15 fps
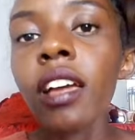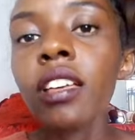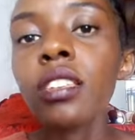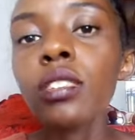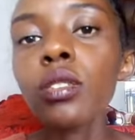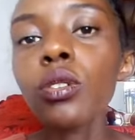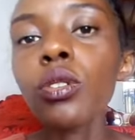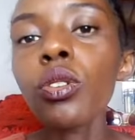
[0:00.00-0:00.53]

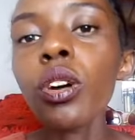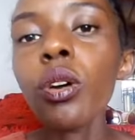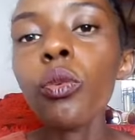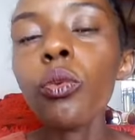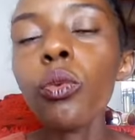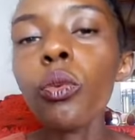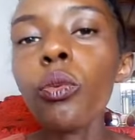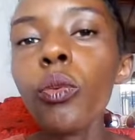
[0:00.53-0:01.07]
So
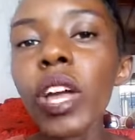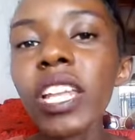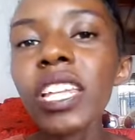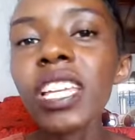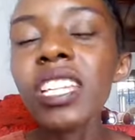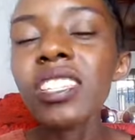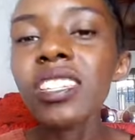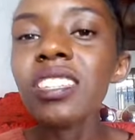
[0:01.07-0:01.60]
when
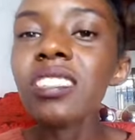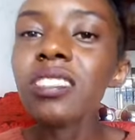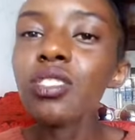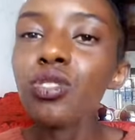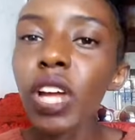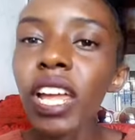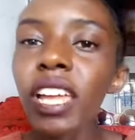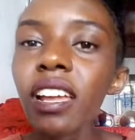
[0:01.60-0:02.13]
it is
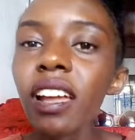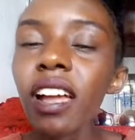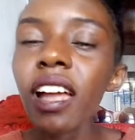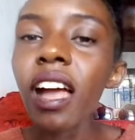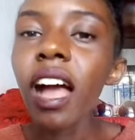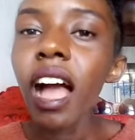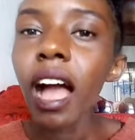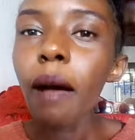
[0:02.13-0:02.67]
drying
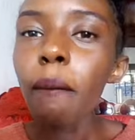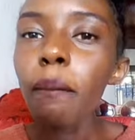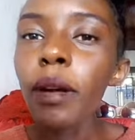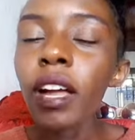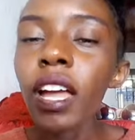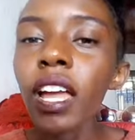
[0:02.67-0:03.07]
up,